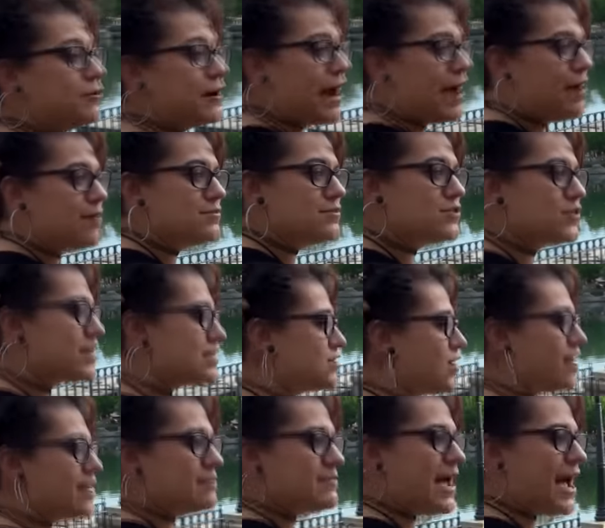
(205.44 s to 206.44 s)
around, so that's
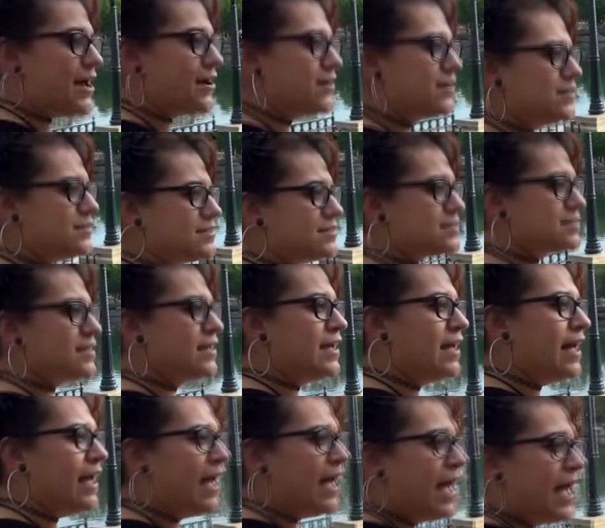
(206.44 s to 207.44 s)
all that matters. Yeah.
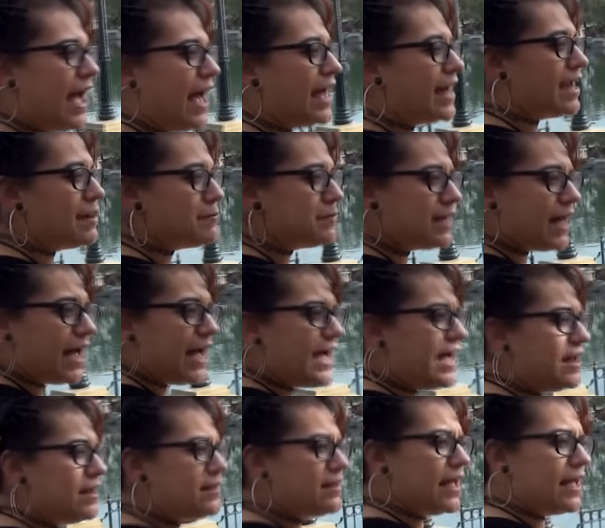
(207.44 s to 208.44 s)
And I'm
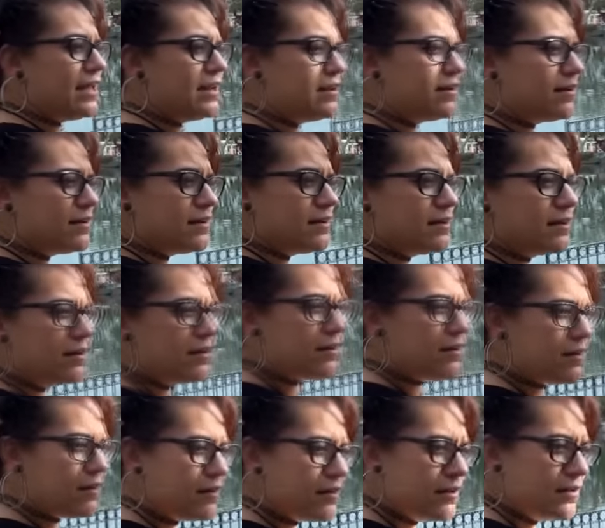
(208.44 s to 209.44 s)
glad. Well, Tim didn't really
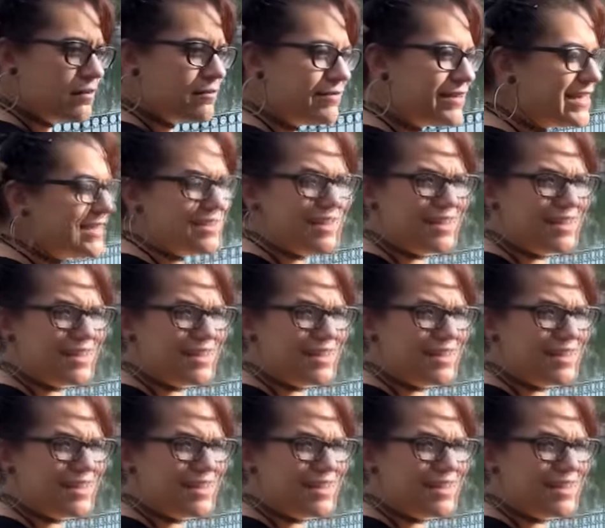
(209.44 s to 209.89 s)
fit. He